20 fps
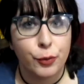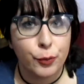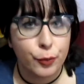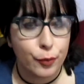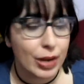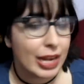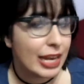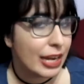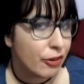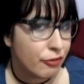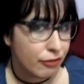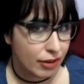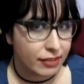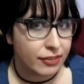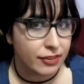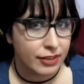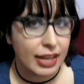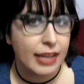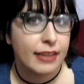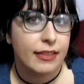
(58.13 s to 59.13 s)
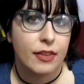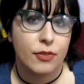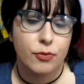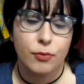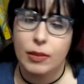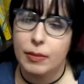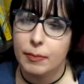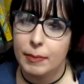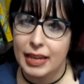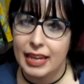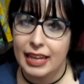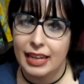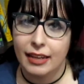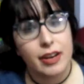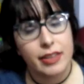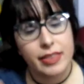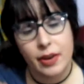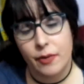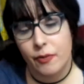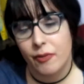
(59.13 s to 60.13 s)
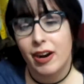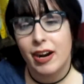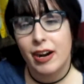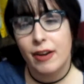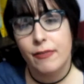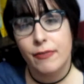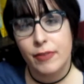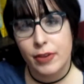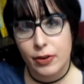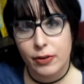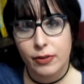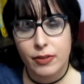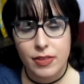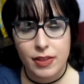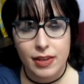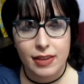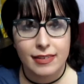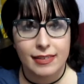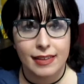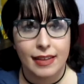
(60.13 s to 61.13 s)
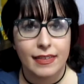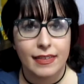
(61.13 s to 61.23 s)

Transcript: really resonated with me. There were a few things I